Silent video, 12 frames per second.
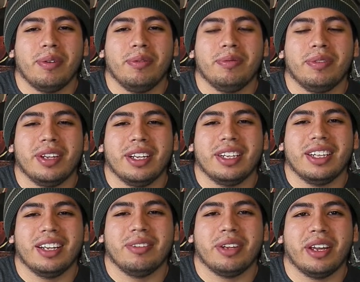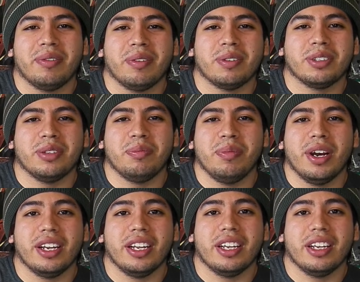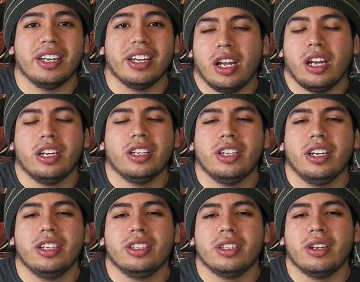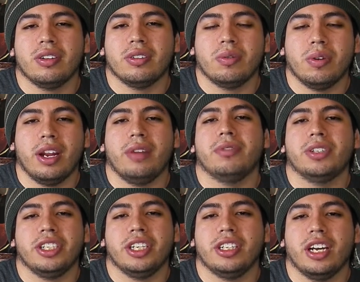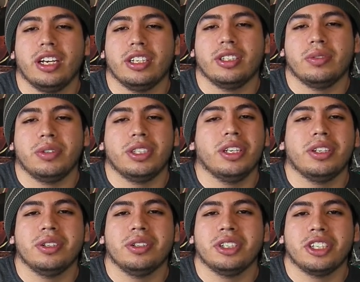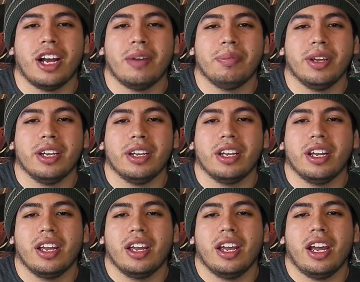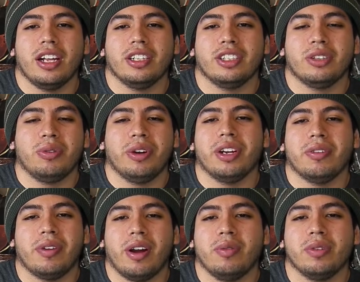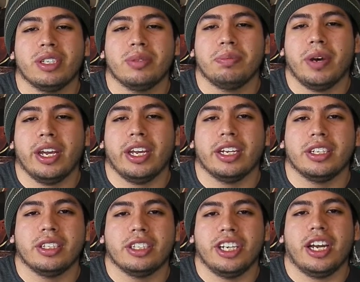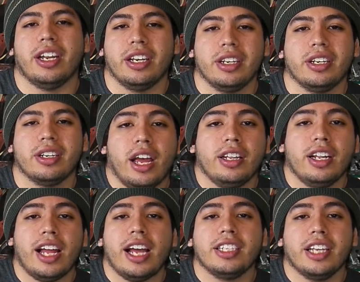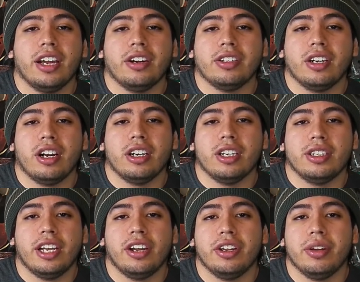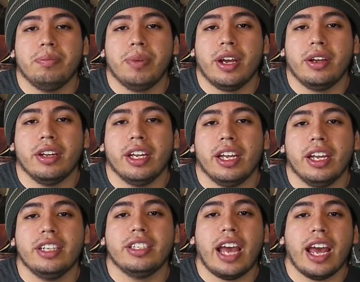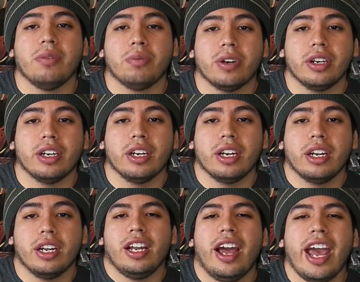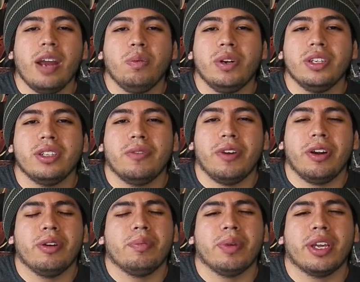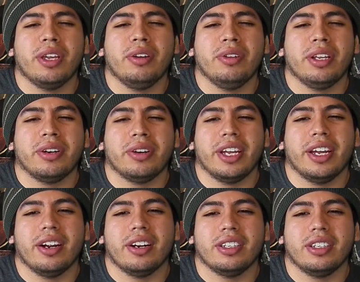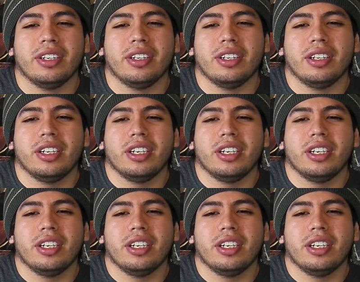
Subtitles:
Hopefully they'll give her some money, and continues on whatever she does, which includes shopping and screwing around with Spike and Jet. And the last character I'm going to tell you about is Edward. Now, Edward is a very peculiar character.